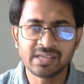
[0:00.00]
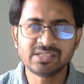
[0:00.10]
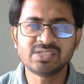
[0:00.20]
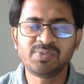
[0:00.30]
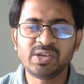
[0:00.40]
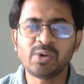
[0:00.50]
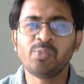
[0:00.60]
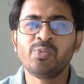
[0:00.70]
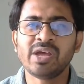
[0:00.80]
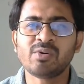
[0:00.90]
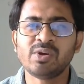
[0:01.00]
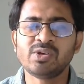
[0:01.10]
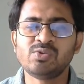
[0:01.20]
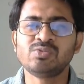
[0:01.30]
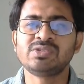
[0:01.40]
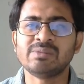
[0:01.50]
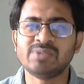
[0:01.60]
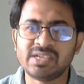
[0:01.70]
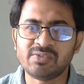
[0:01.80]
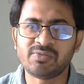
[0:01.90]
In this video, we are going to do
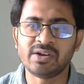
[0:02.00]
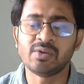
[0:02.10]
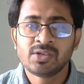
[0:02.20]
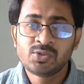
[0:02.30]
something different.